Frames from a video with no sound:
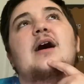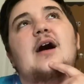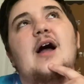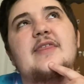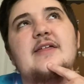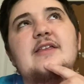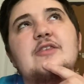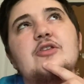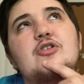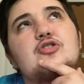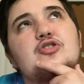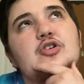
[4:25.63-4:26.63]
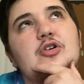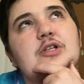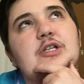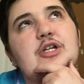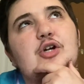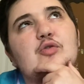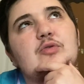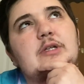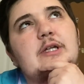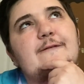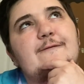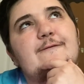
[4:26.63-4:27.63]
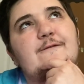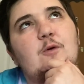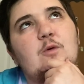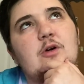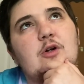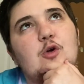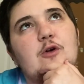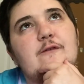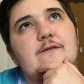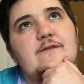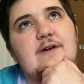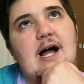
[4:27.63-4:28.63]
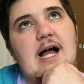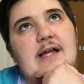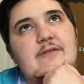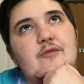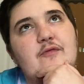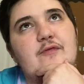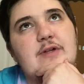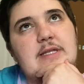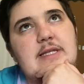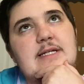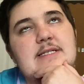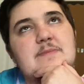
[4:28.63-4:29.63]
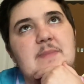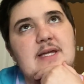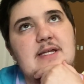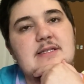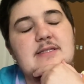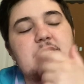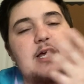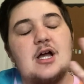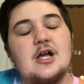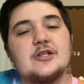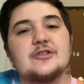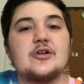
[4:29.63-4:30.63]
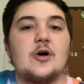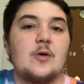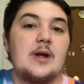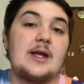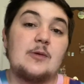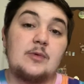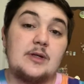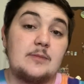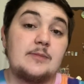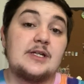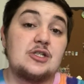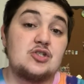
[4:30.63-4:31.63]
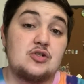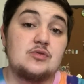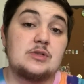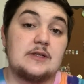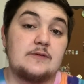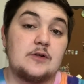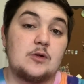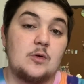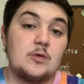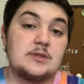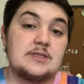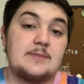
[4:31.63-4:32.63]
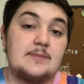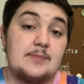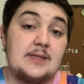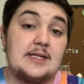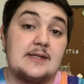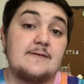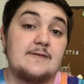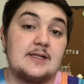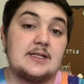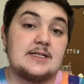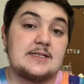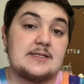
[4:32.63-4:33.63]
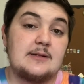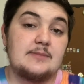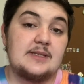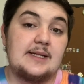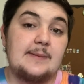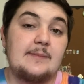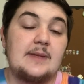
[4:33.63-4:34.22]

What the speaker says: I think there's currently only 4 or 5 Felix pins, so it wouldn't be too difficult to be Felix complete.